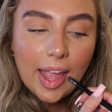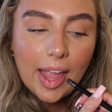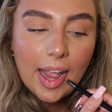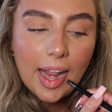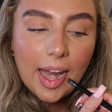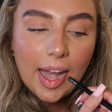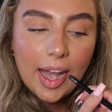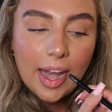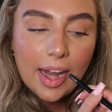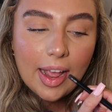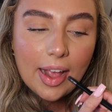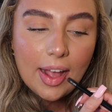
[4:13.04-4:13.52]

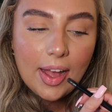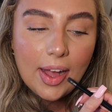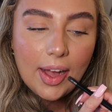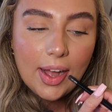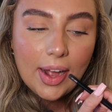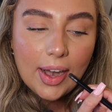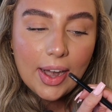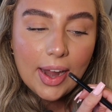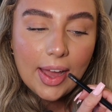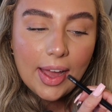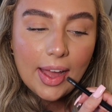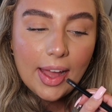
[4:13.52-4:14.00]
in the
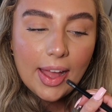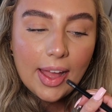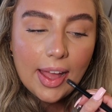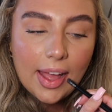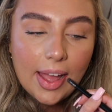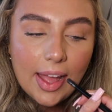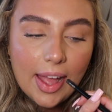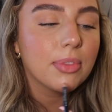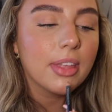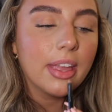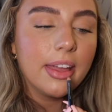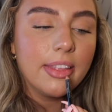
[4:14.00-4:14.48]
corner,
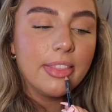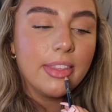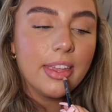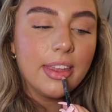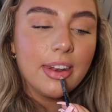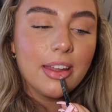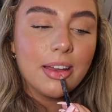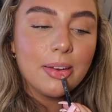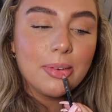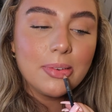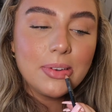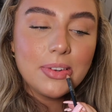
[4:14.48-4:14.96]
and
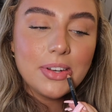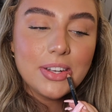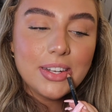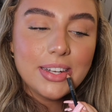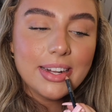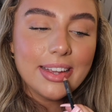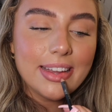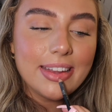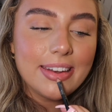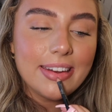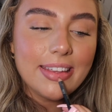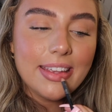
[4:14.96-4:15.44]
then I will
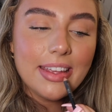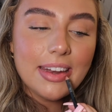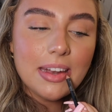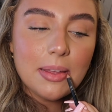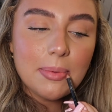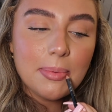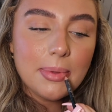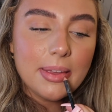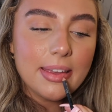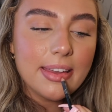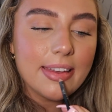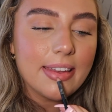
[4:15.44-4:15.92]
shade it in
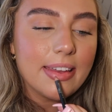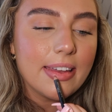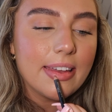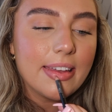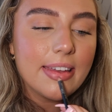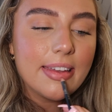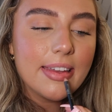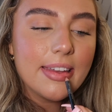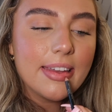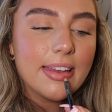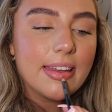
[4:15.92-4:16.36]
a bit